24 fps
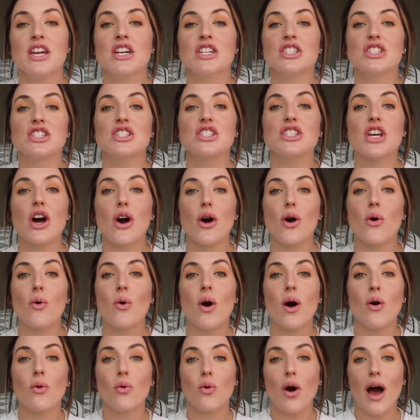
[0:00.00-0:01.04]

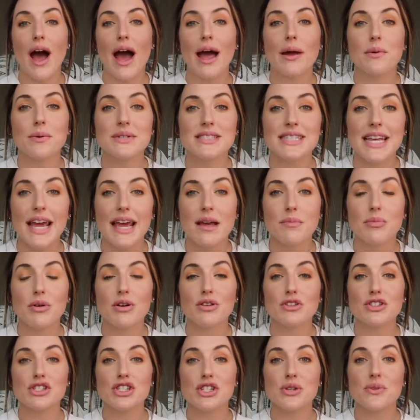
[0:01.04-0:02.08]
So I was
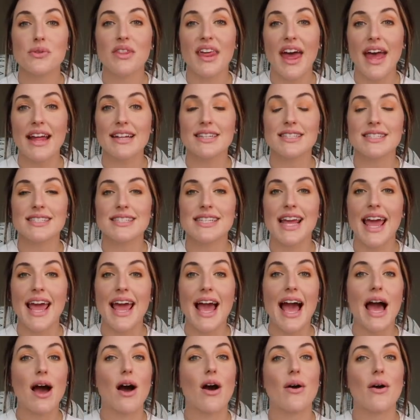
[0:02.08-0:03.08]
able to then say,